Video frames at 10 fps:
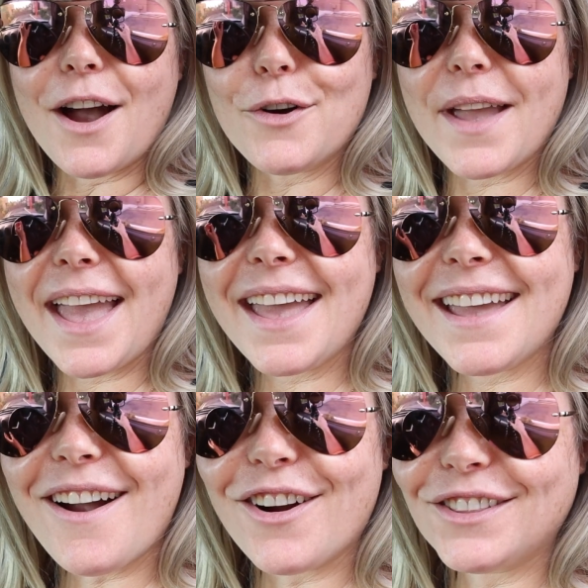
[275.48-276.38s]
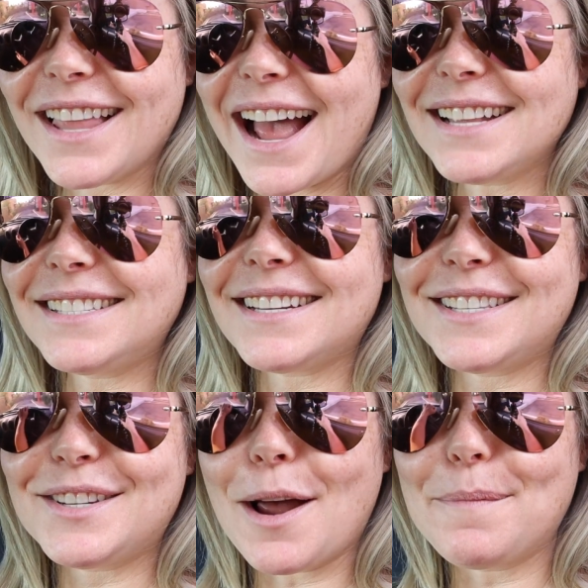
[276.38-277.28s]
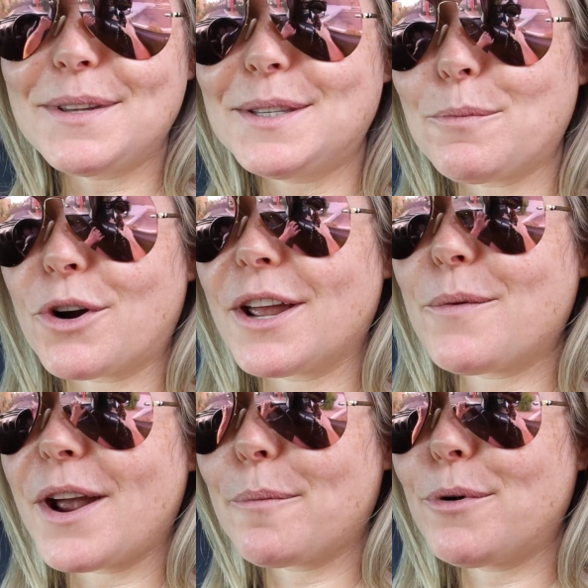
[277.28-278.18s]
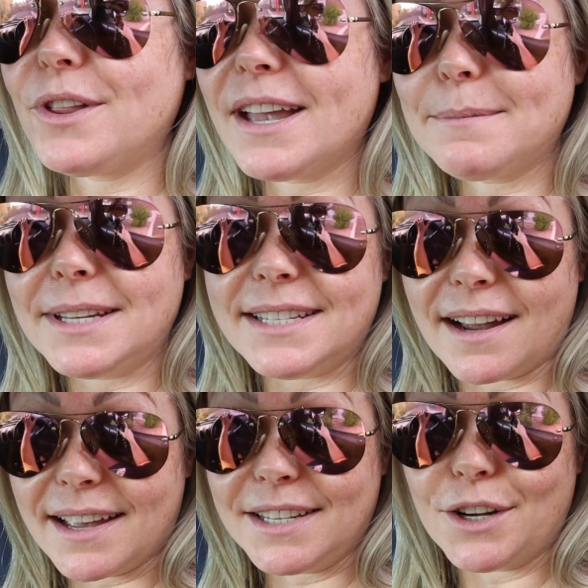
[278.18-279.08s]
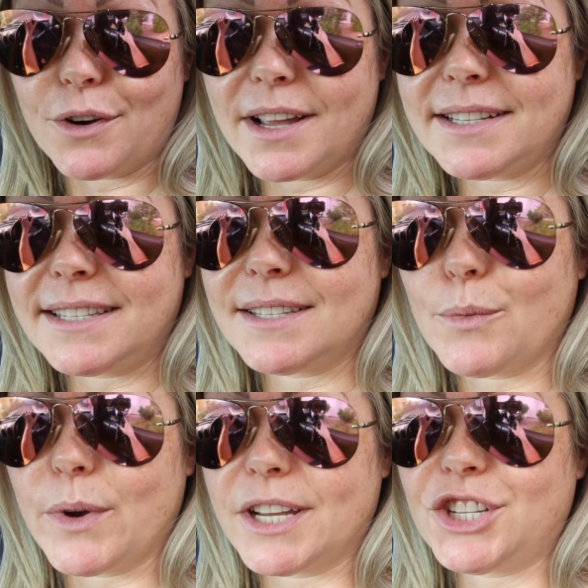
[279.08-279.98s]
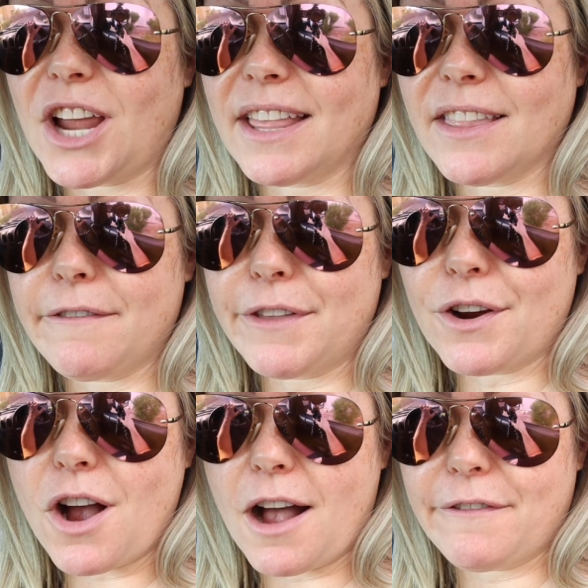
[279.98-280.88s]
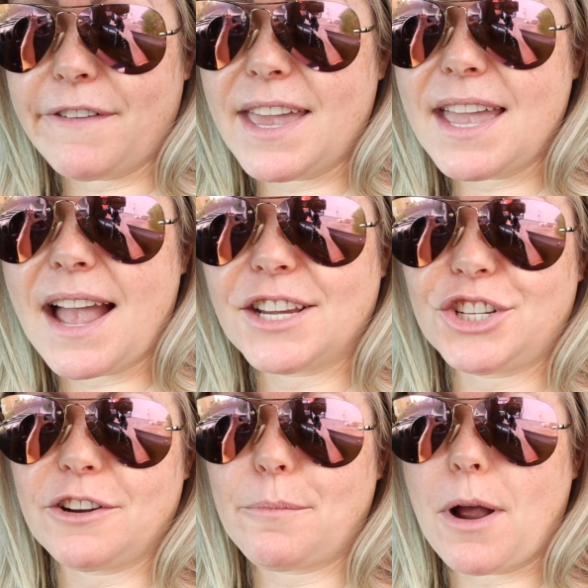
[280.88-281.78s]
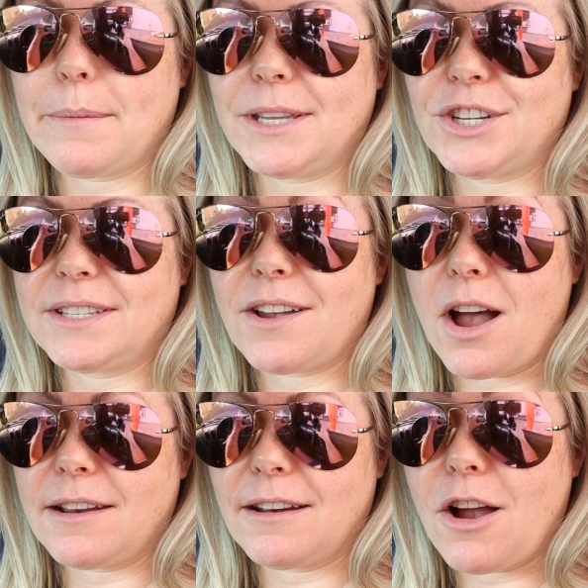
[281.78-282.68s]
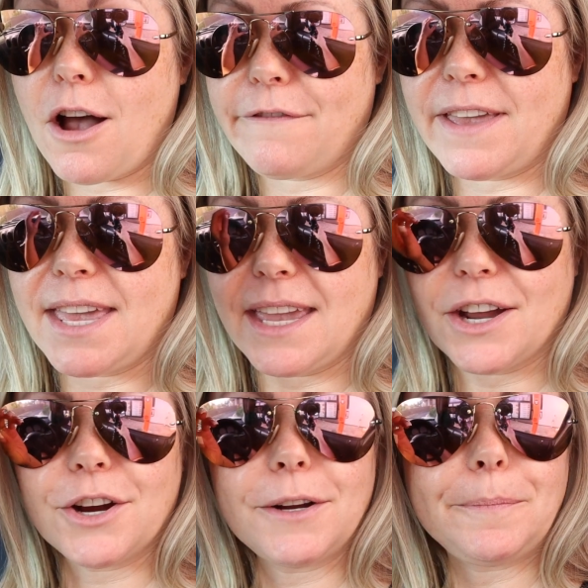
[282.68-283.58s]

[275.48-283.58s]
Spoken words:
Okay, our last stop this morning, we are pulling up to Dunkin' Donuts, which I love their coffee. I should have probably just gotten coffee here.